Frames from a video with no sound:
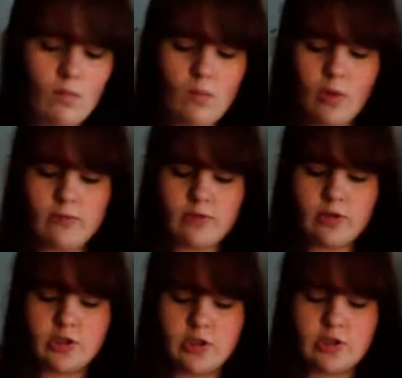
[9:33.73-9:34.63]
Hopefully
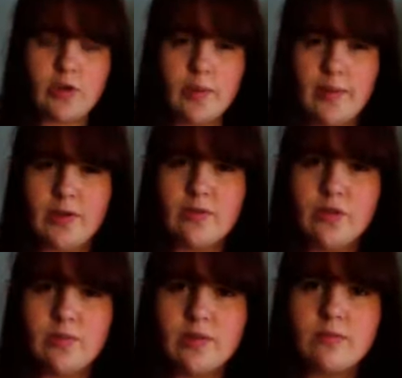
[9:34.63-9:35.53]
she doesn't know what my
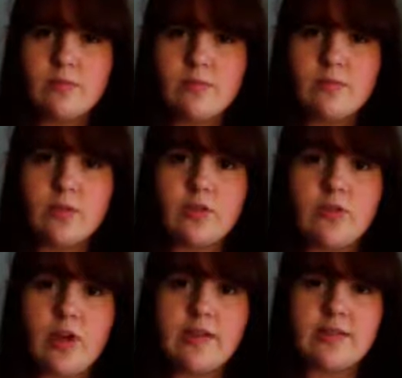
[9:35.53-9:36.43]
YouTube is. If she
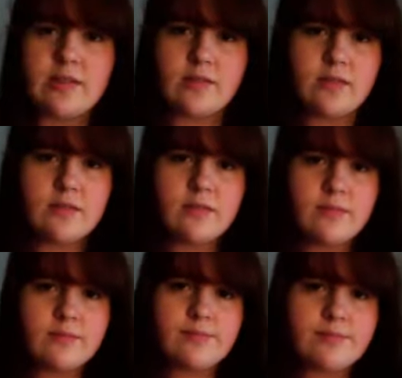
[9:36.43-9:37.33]
finds this,
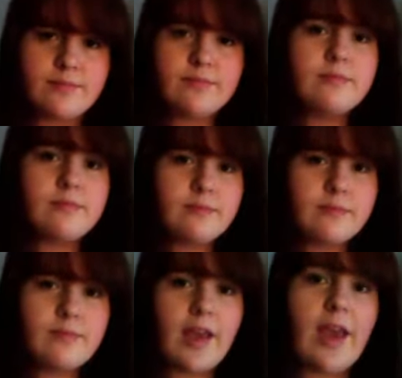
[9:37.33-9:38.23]

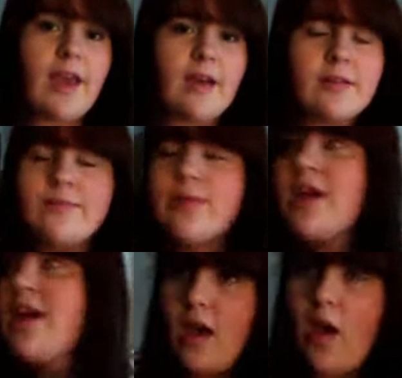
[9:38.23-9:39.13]
hey.
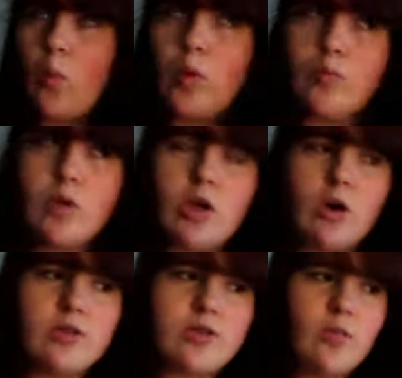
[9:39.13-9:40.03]
When we
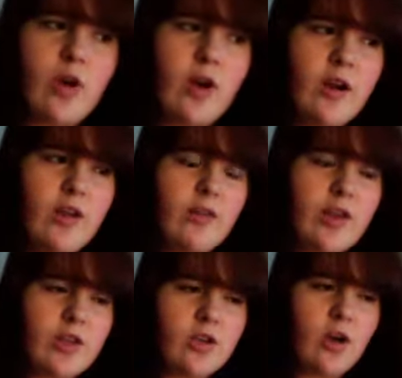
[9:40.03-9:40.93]
go somewhere in
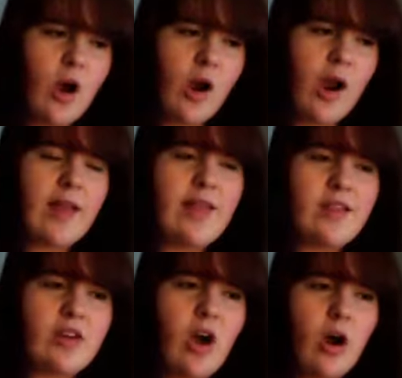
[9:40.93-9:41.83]
the car, I like
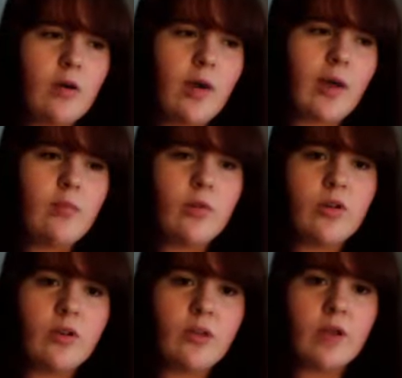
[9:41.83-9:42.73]
the car ride more
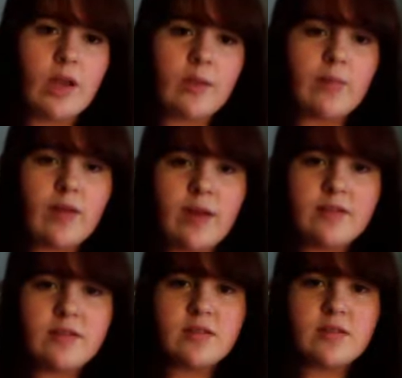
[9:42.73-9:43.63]
than the
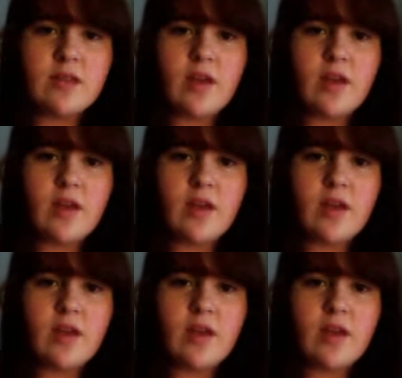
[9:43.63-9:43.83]
place.